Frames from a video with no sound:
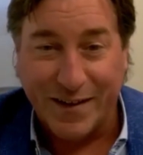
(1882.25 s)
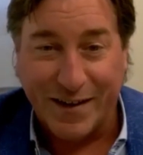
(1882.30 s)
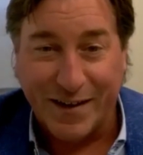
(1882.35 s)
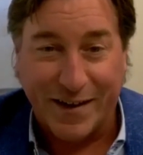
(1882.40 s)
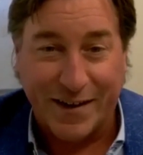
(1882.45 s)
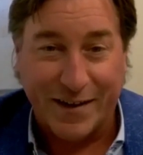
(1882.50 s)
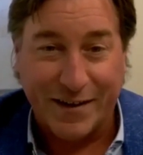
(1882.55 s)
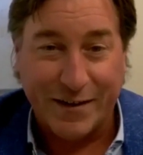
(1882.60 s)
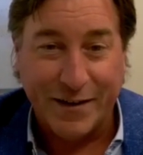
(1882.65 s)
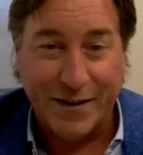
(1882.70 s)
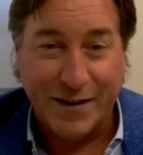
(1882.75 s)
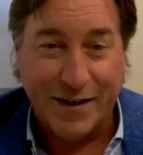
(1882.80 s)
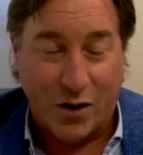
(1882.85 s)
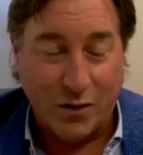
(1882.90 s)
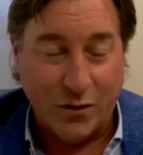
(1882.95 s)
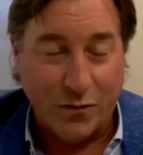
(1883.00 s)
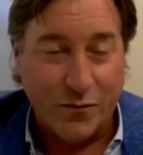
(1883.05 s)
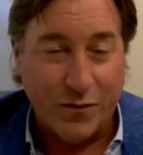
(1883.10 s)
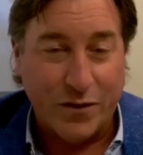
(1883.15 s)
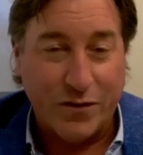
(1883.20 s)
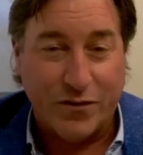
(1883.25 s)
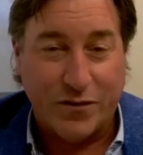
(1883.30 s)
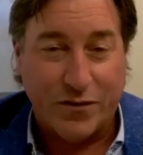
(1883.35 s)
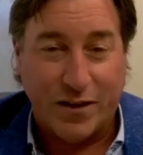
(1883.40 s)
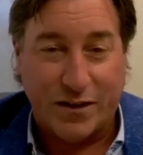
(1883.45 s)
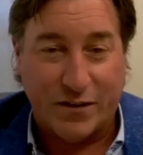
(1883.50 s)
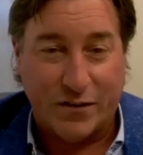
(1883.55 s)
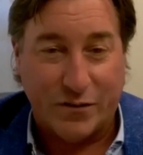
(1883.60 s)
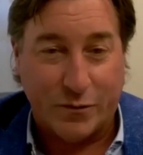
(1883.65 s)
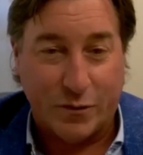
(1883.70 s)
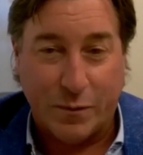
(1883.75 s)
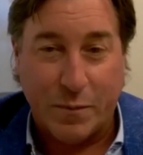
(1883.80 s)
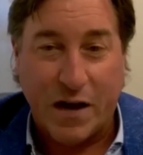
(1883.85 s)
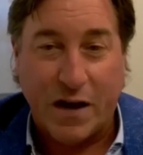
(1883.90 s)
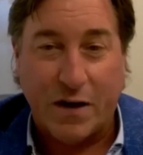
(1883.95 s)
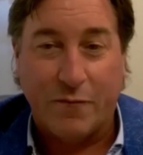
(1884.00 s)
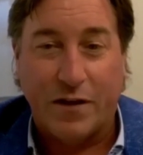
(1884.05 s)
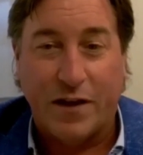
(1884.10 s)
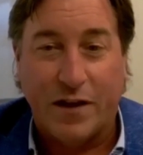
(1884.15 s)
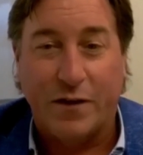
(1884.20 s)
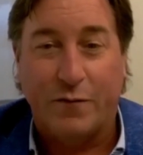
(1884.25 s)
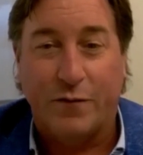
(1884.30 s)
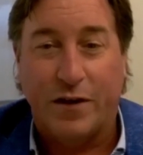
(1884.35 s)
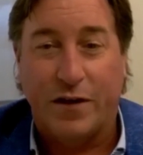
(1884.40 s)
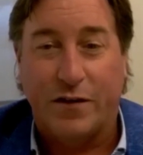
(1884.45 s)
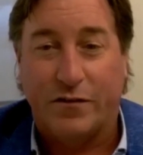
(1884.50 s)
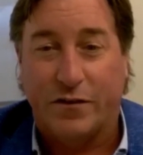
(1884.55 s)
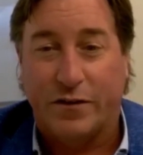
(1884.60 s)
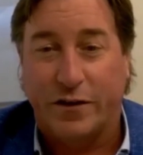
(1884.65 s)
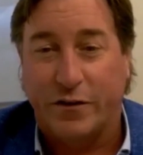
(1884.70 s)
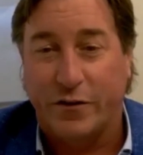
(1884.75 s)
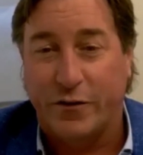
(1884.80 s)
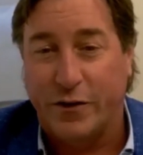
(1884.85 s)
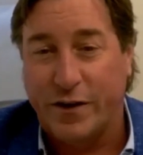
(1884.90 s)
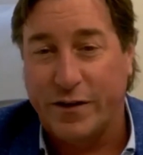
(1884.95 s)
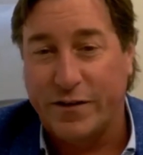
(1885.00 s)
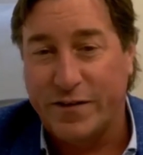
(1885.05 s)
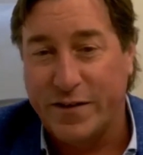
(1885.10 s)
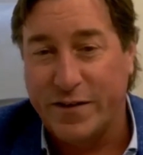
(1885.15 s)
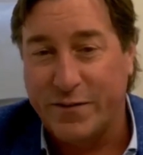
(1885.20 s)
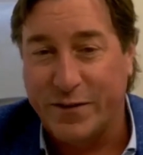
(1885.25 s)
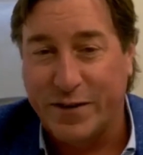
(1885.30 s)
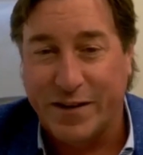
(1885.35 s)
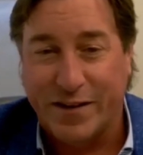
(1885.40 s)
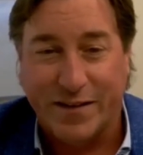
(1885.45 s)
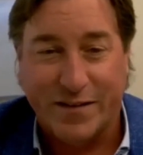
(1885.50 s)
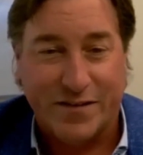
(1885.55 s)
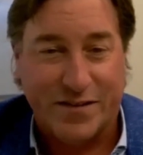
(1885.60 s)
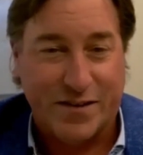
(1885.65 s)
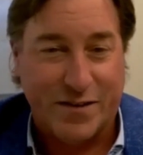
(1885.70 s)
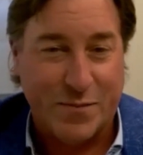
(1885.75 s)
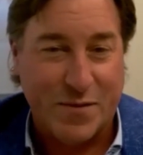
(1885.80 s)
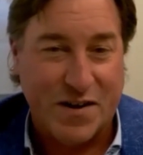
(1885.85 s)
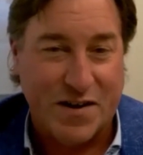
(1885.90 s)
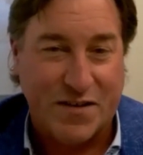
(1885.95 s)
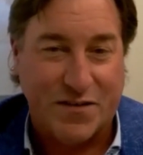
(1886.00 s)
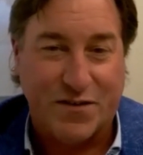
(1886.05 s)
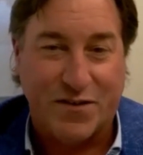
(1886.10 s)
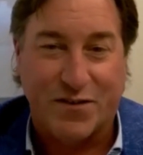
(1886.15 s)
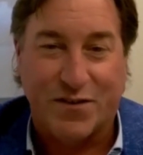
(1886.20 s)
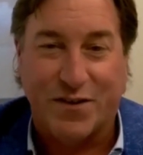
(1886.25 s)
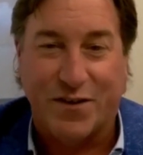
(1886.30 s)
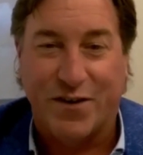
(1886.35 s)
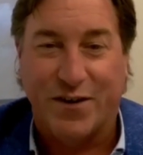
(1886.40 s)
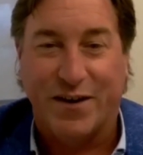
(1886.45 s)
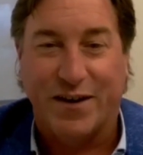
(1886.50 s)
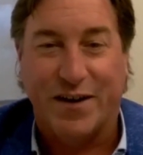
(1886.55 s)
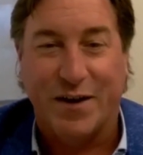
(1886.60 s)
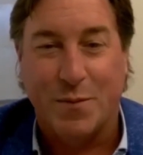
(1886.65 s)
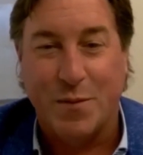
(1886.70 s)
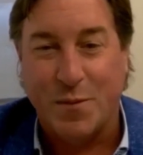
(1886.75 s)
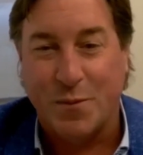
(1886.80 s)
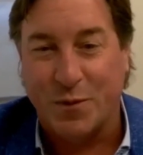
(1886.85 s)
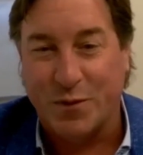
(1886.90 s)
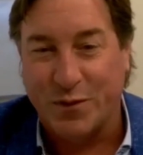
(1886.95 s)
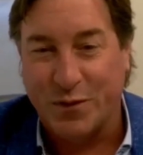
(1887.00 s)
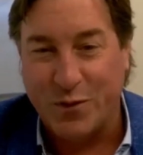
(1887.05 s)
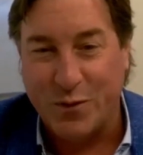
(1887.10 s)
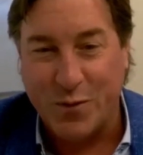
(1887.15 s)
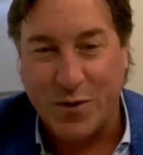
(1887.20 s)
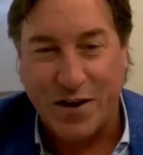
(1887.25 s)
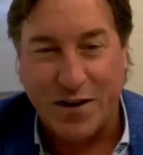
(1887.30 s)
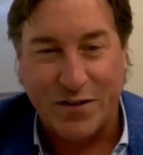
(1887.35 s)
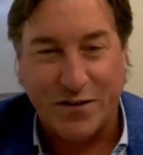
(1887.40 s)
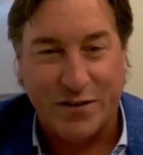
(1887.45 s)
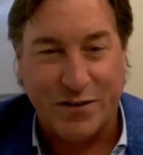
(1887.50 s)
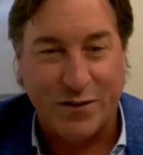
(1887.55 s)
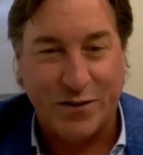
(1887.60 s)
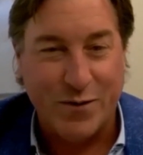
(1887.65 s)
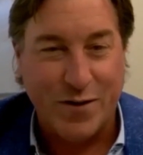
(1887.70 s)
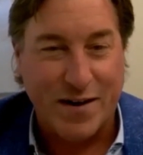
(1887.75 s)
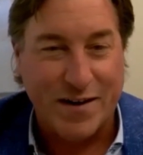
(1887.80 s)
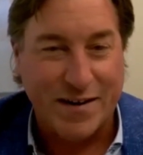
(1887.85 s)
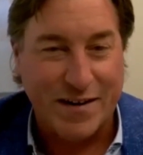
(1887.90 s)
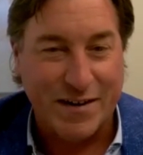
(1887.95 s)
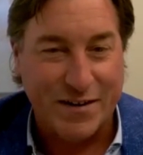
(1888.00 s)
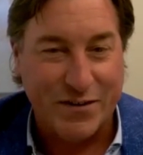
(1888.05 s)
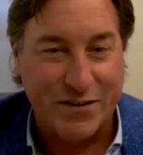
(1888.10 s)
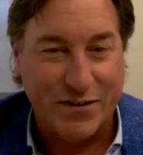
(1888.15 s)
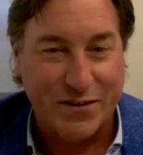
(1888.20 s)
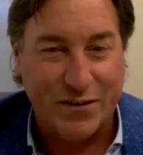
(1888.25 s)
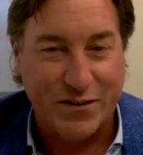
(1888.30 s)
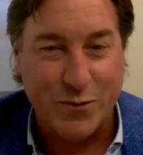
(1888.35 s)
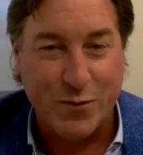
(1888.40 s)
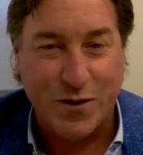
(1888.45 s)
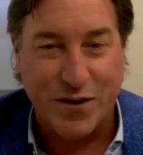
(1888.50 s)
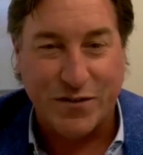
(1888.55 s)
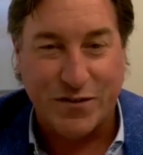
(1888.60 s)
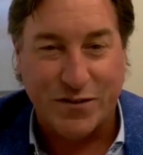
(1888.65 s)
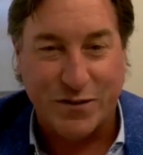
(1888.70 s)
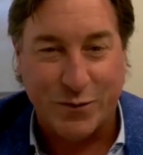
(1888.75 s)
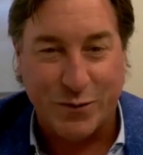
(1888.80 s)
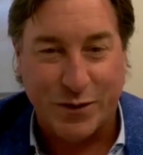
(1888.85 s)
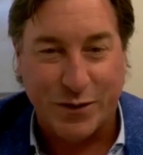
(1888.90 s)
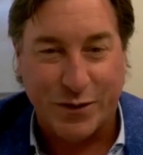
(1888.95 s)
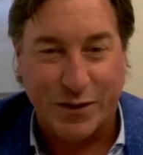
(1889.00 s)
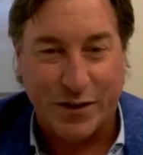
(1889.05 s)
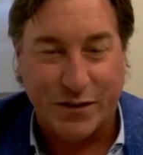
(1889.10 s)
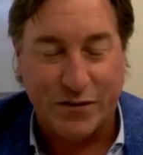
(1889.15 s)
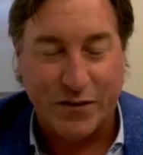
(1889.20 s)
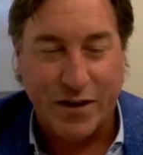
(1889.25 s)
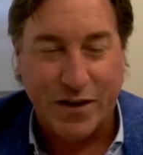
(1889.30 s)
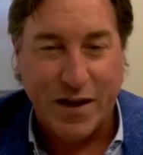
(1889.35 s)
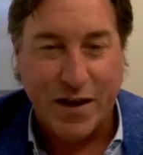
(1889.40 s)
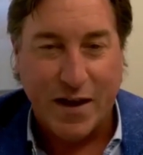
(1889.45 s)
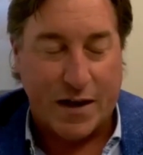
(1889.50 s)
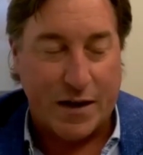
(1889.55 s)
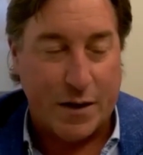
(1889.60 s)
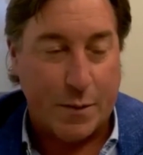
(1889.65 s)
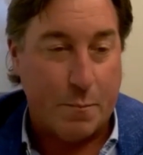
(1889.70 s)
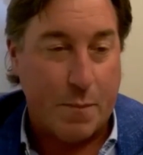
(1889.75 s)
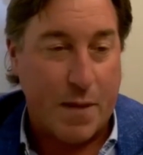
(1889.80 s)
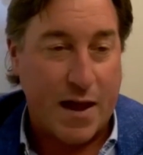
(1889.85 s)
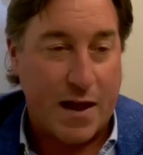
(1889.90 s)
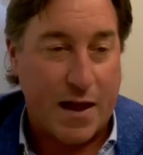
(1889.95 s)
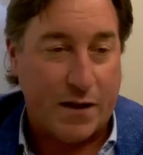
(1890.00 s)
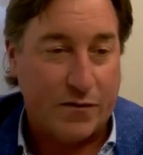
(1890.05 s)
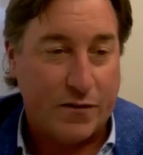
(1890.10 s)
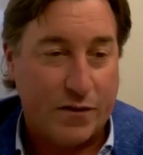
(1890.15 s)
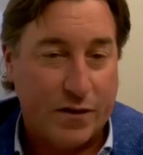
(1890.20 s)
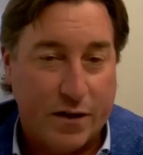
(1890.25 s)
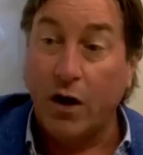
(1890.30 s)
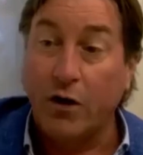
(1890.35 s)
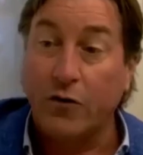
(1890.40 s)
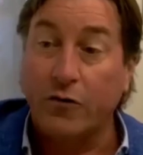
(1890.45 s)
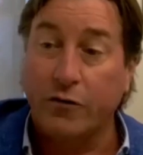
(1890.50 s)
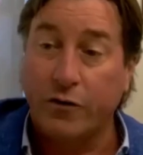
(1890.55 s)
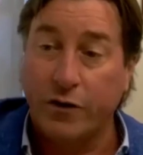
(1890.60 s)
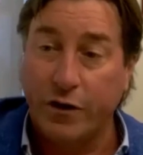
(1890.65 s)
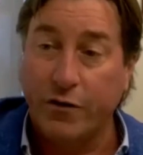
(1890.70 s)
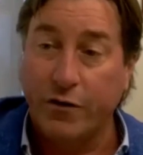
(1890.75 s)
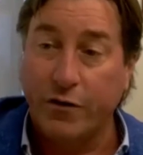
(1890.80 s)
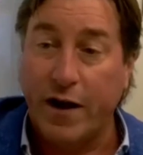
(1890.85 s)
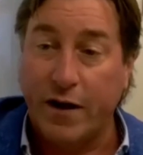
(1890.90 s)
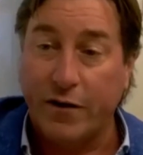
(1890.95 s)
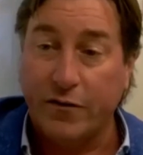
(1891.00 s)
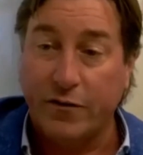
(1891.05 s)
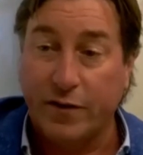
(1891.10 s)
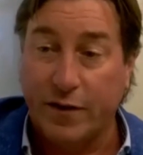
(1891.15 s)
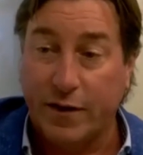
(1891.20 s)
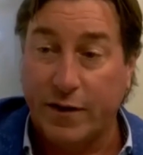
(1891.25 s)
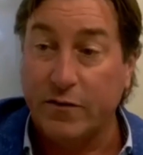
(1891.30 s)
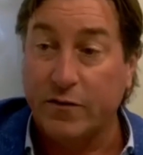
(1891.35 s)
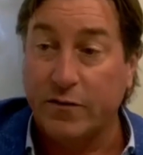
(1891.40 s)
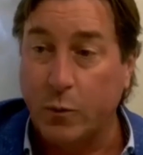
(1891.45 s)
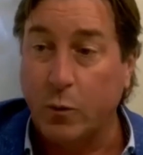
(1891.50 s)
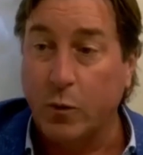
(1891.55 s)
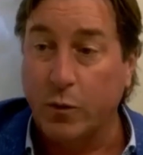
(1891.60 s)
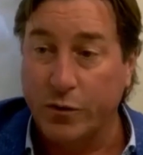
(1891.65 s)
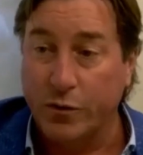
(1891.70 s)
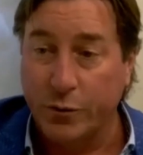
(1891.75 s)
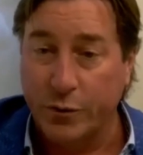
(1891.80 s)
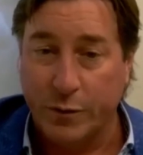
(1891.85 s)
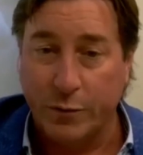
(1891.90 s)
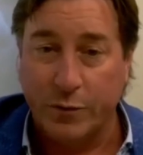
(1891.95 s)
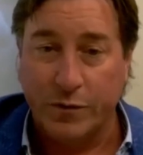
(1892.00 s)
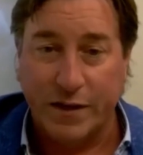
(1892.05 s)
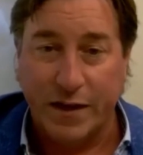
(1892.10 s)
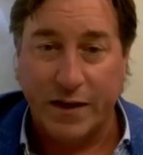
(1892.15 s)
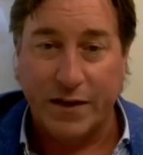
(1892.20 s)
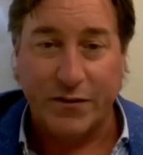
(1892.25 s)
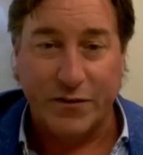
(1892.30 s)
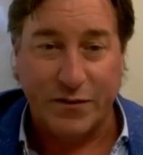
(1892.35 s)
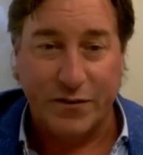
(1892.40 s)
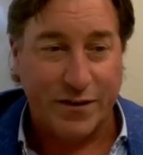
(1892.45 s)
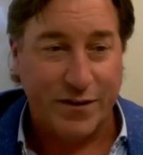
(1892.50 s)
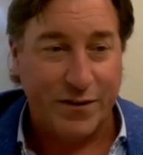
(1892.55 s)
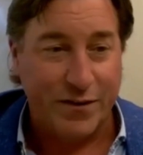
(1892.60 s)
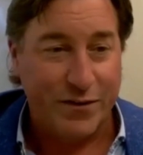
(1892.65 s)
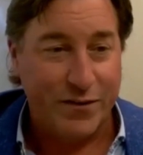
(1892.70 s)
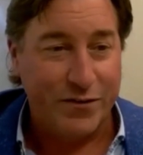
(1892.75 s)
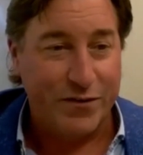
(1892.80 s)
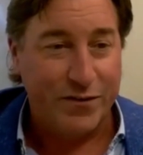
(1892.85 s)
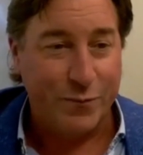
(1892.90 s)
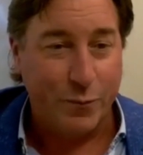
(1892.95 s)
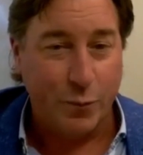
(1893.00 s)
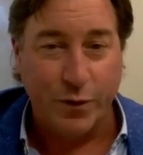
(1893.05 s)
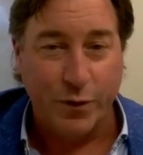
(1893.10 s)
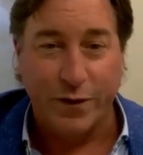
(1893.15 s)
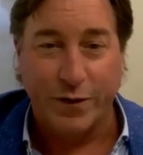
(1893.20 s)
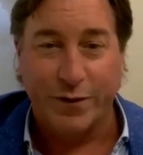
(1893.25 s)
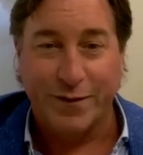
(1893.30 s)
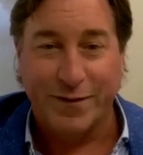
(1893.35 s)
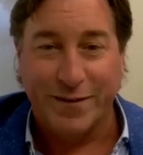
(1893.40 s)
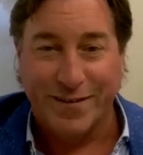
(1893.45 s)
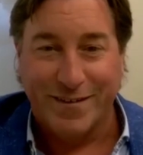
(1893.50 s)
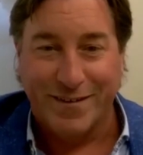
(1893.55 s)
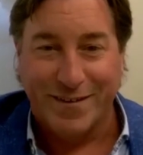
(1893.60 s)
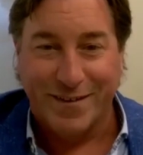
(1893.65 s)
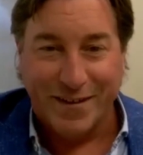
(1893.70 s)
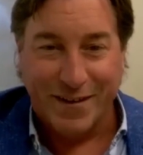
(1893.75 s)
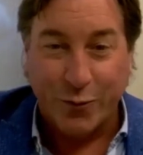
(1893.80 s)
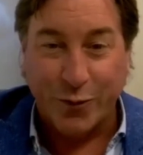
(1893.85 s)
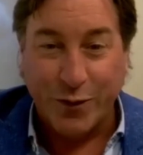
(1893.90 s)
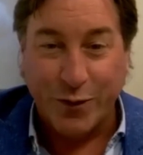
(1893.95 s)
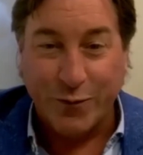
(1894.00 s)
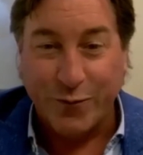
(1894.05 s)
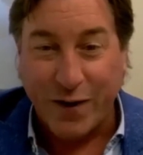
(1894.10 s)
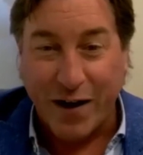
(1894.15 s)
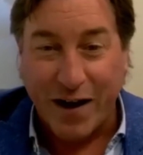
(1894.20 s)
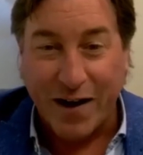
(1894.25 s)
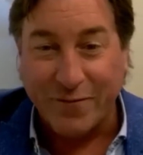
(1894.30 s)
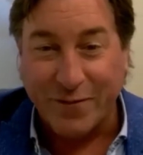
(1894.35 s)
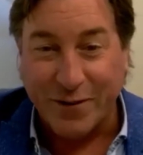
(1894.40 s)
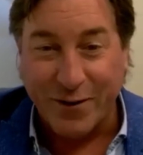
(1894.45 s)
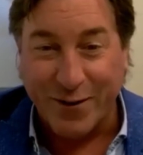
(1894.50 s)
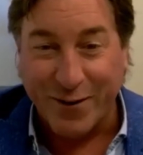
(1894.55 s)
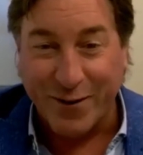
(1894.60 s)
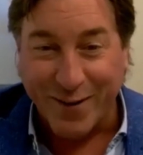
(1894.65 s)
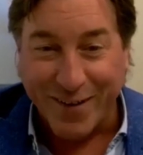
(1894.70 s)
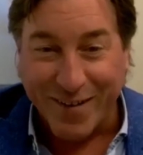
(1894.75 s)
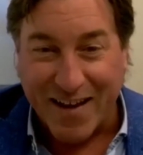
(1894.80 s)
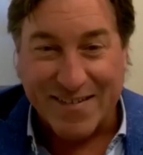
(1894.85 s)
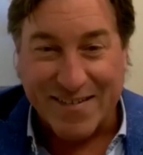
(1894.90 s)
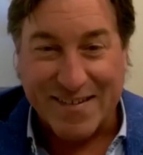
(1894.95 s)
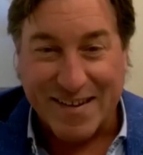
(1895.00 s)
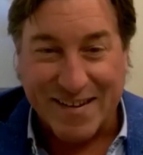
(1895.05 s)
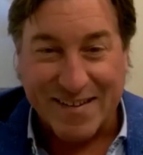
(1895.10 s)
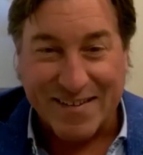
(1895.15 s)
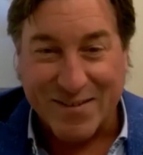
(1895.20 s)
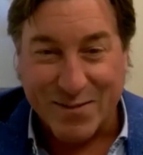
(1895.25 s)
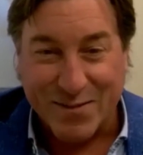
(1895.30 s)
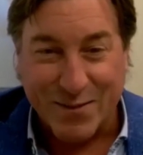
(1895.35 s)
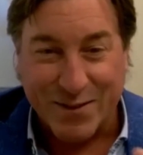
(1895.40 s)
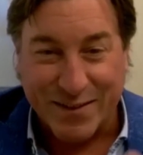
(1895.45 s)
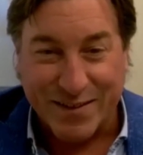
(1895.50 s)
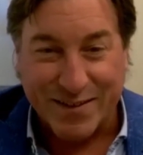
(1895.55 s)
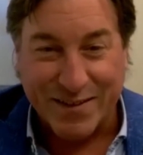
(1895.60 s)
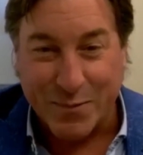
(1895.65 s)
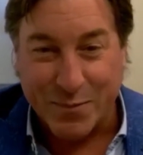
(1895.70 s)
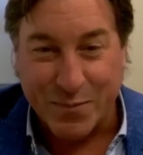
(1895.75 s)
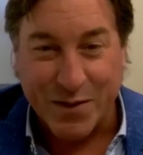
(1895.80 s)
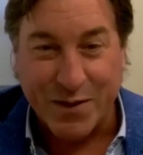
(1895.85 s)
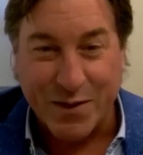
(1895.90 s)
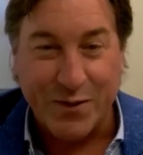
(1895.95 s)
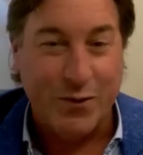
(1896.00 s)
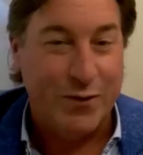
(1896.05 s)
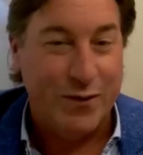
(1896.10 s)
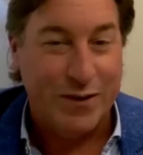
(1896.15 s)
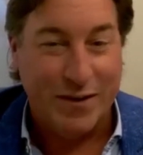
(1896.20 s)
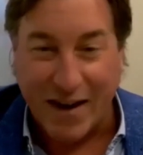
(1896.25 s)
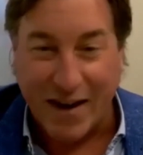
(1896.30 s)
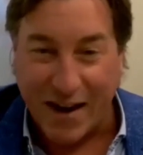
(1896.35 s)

And all of these things, the amount of innovation and creativity that's going to be necessary to come up with new ways and new ideas and new ways of doing things, and to match 100-year asset like we're doing with data centers with 3 to 5 year assets with compute.